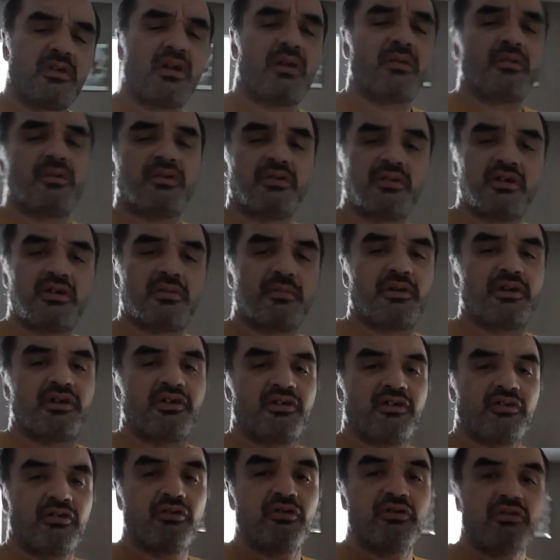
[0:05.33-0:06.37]
I wanted to come on
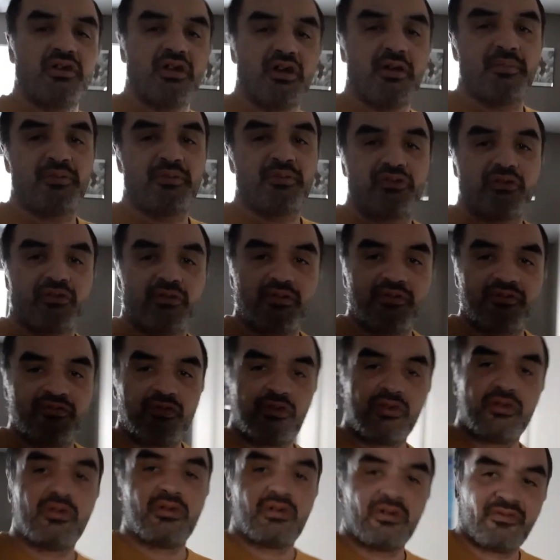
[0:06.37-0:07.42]
here do an episode
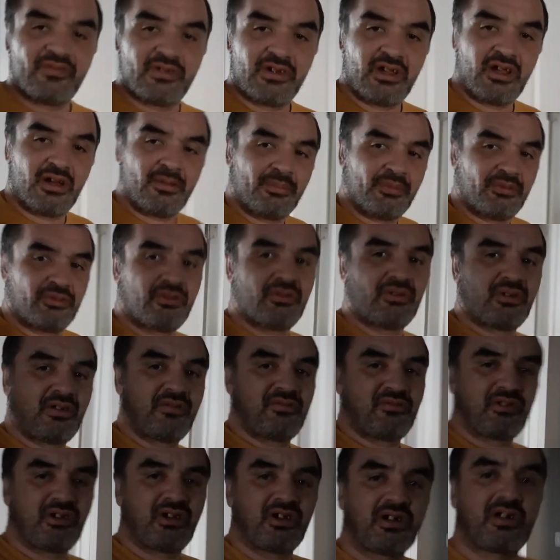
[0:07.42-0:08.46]
review of an episode
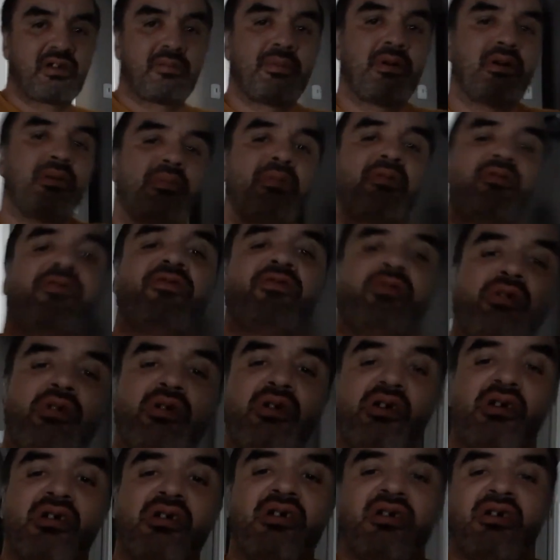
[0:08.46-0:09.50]
I've talked about
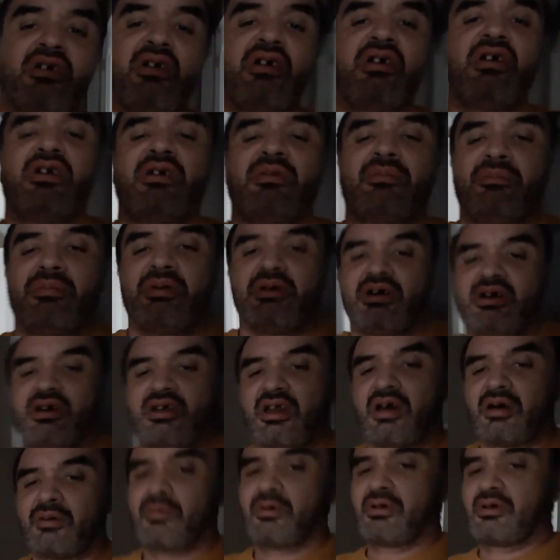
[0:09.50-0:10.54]
before,
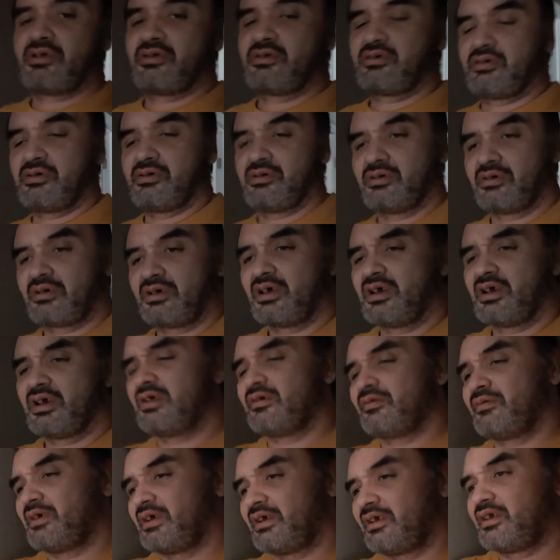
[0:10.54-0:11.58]
but I wanted to kind
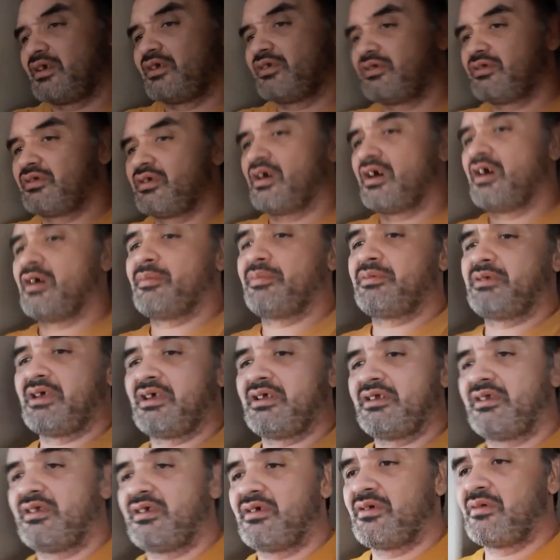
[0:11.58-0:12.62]
of, I guess,
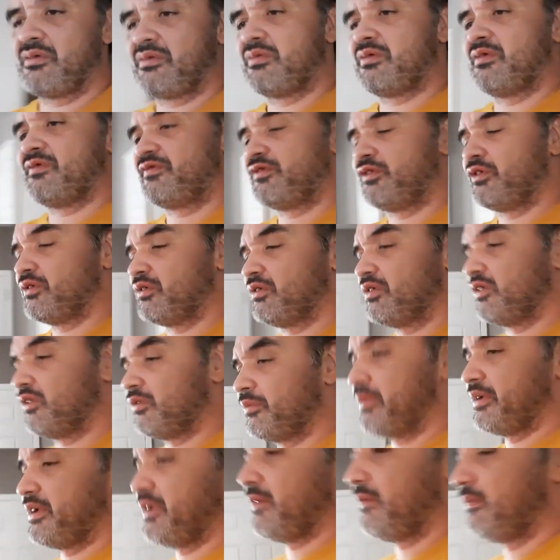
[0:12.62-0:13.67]
update the review a little
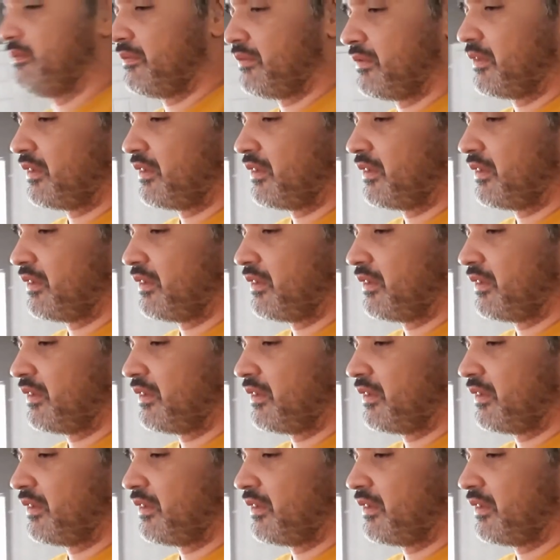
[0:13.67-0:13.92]
bit.